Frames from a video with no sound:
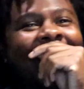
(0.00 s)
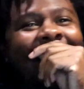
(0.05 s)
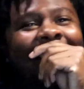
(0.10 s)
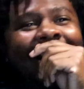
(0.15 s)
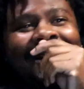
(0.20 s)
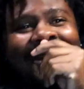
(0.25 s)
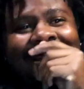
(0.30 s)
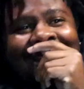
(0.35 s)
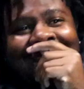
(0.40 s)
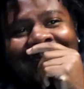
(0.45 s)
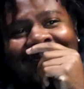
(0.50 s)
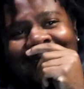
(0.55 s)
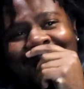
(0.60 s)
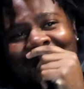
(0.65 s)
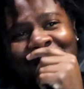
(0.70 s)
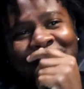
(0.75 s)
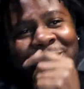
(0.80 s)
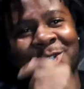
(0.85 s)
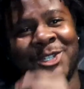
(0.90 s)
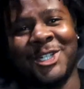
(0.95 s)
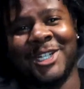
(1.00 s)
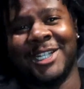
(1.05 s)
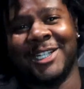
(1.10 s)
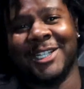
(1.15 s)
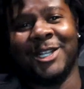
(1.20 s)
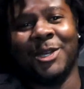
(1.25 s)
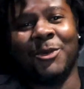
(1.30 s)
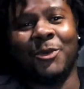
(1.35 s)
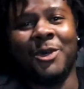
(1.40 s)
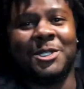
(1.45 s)
bro, I said that to a
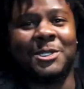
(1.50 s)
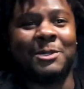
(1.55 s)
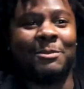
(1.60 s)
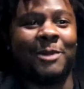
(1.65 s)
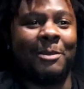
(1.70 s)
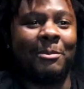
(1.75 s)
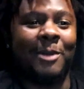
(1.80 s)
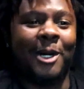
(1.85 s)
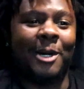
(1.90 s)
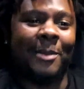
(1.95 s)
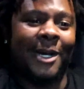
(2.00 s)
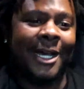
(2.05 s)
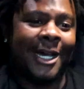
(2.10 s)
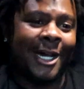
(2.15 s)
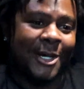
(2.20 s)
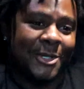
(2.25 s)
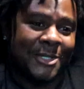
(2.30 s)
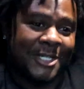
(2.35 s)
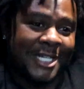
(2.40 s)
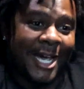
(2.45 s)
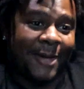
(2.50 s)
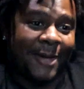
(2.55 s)
chicken and went to my mama's house.